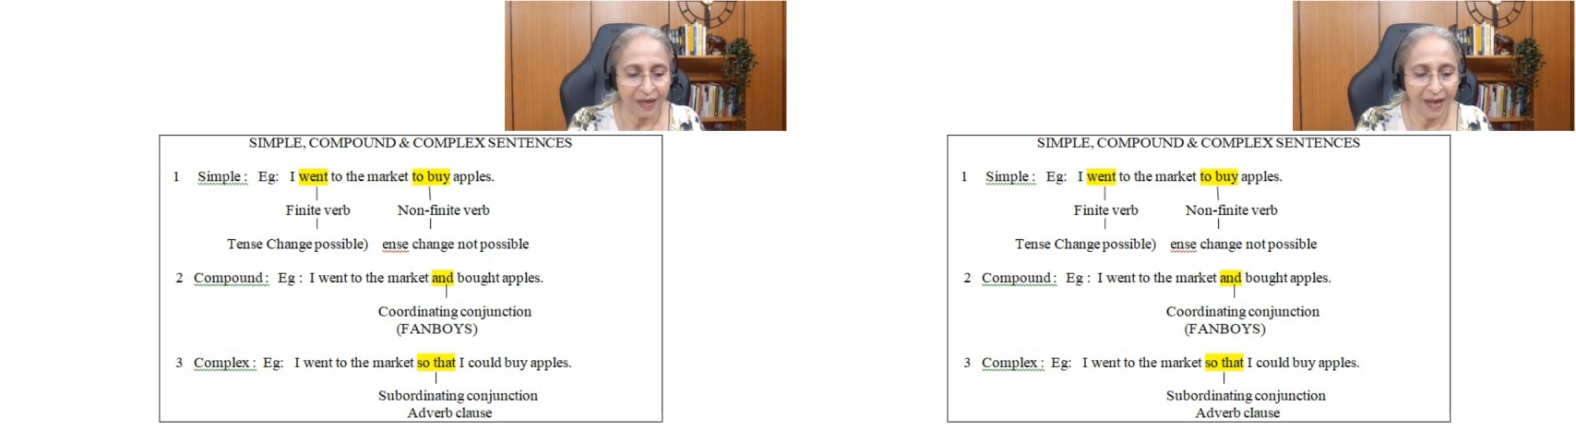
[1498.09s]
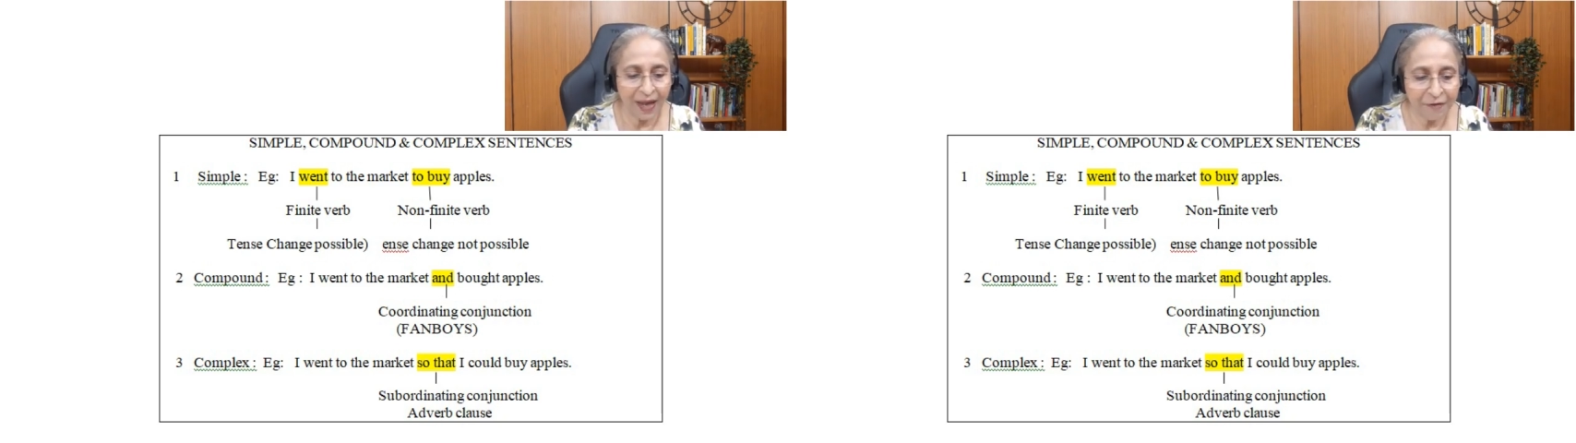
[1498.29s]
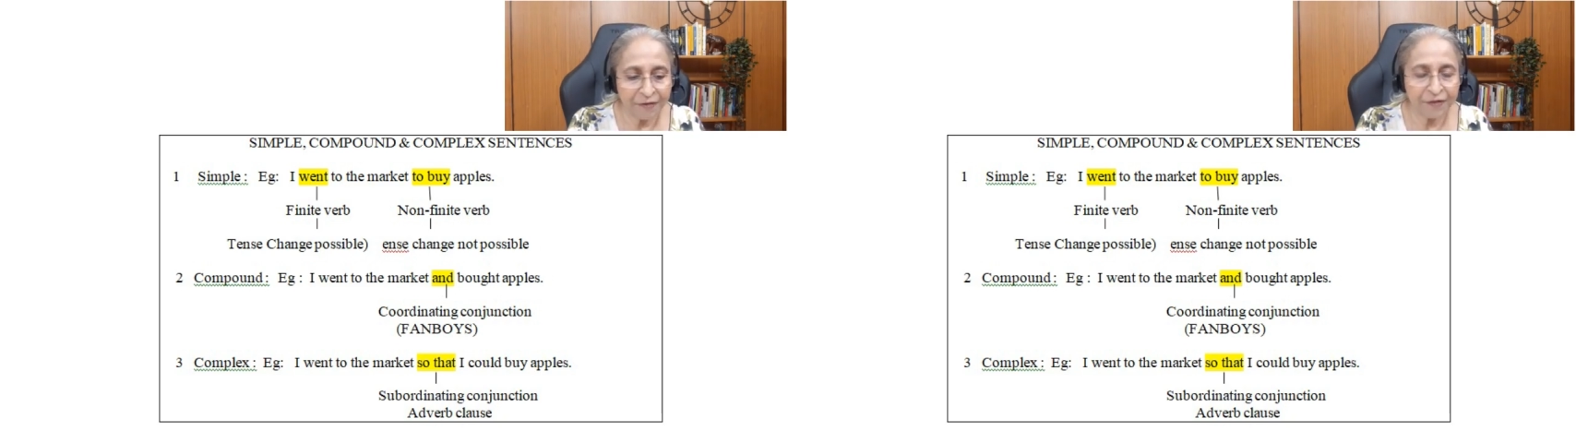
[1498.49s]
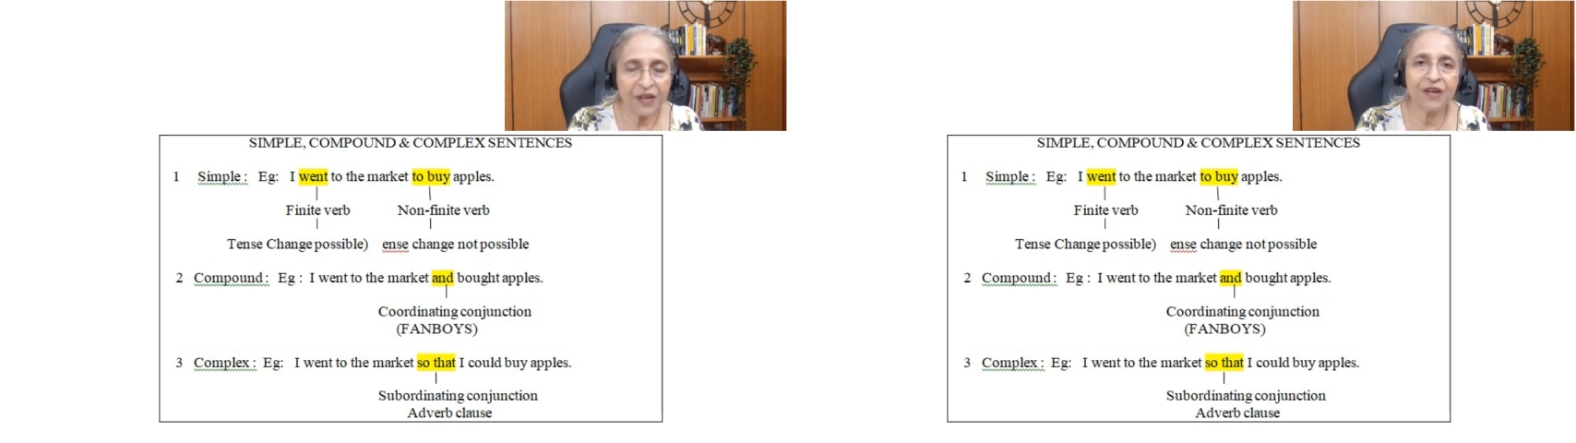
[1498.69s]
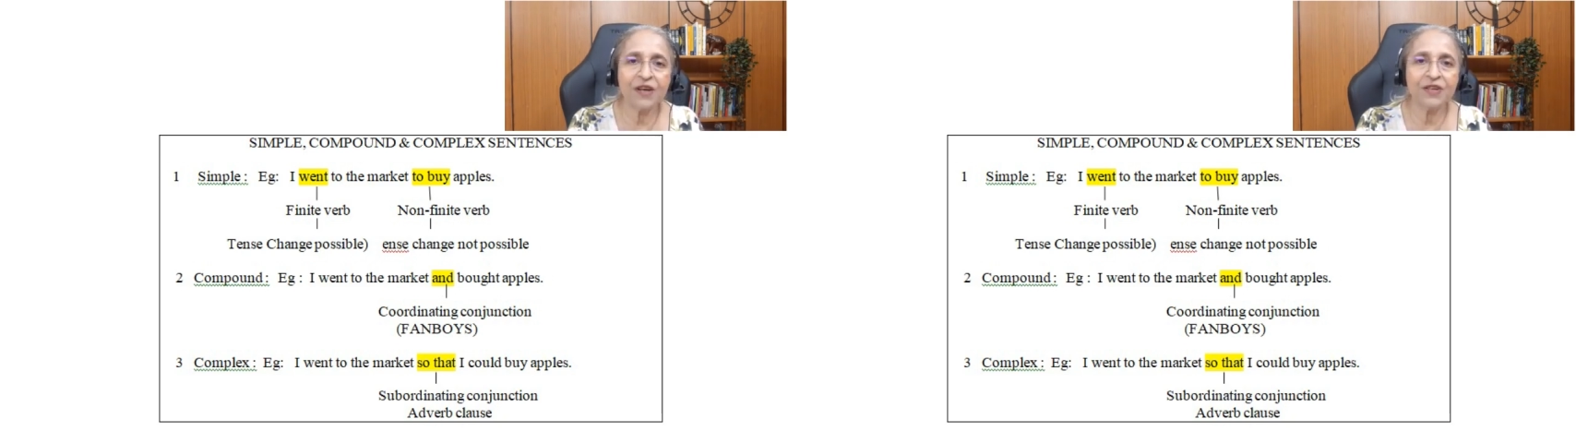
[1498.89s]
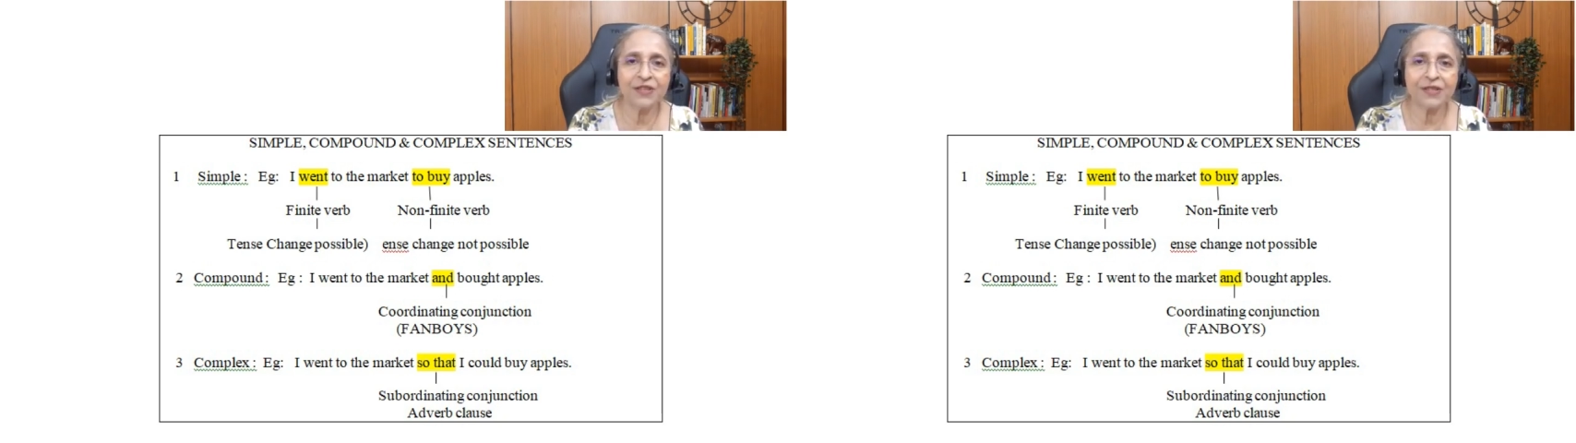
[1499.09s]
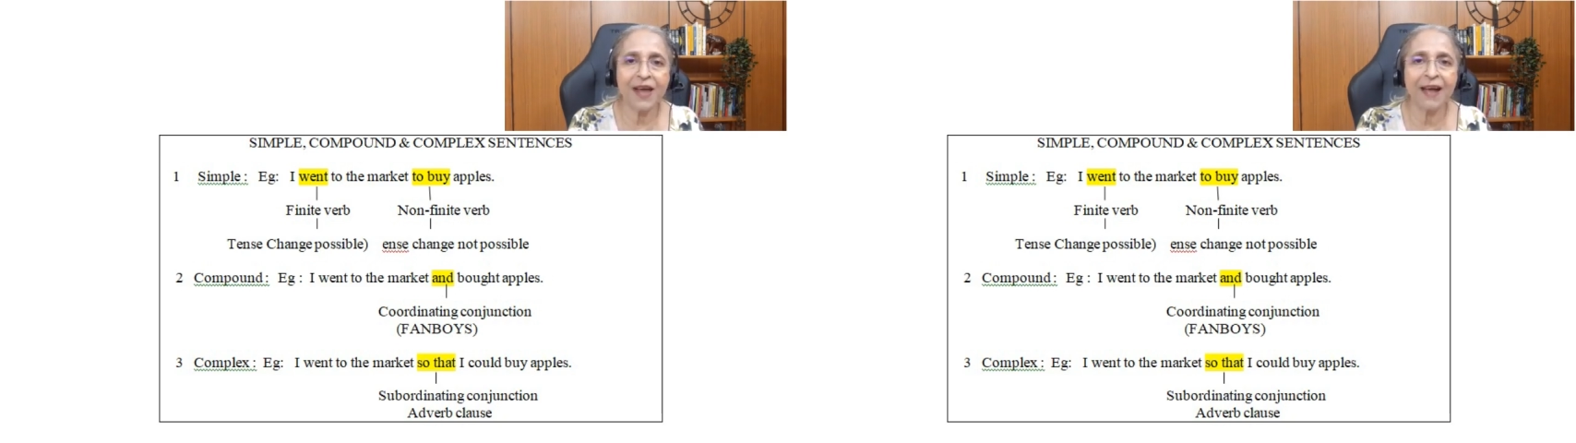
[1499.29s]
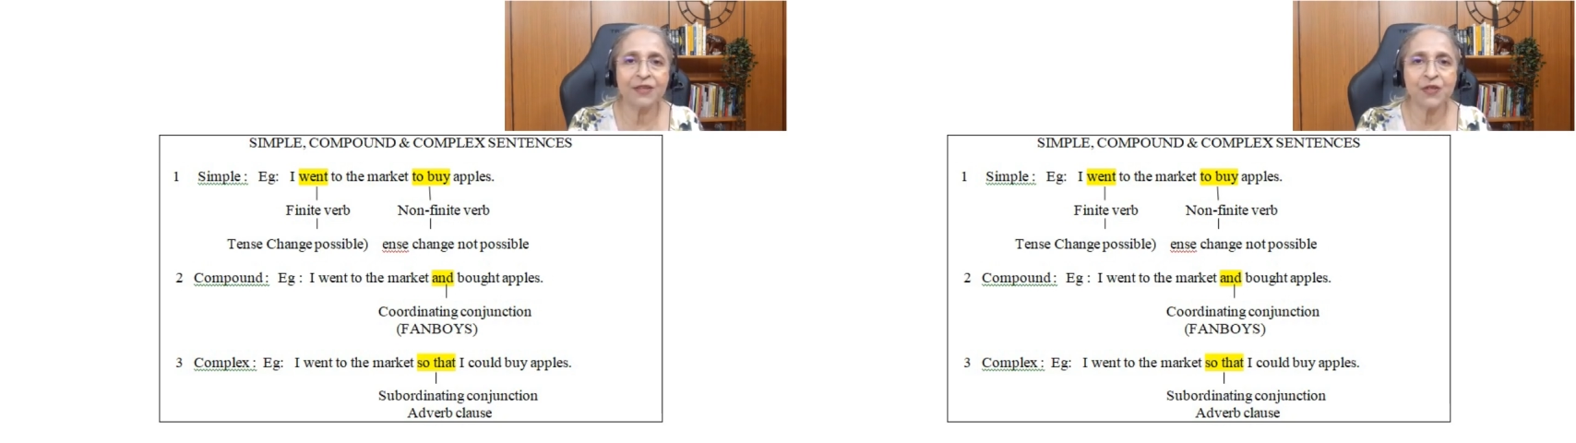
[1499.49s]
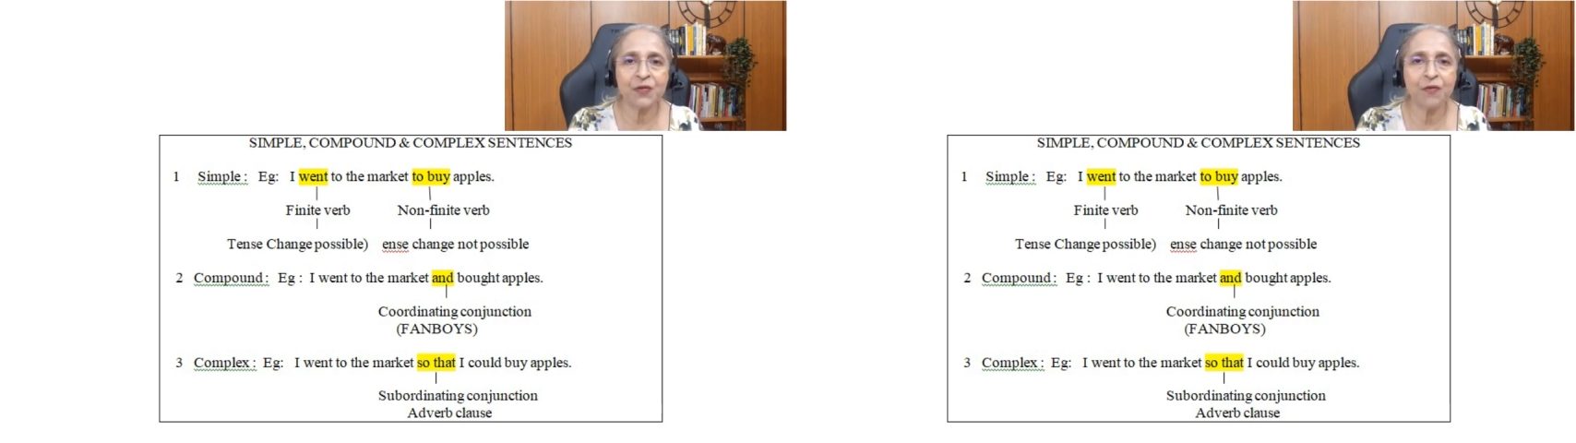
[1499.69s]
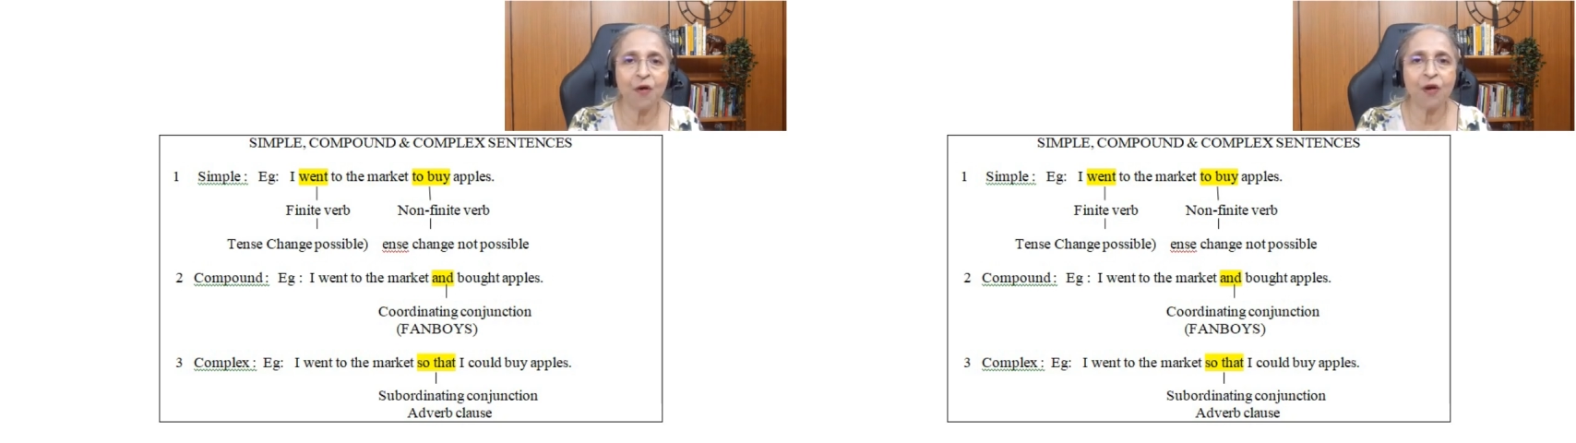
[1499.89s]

F here stands for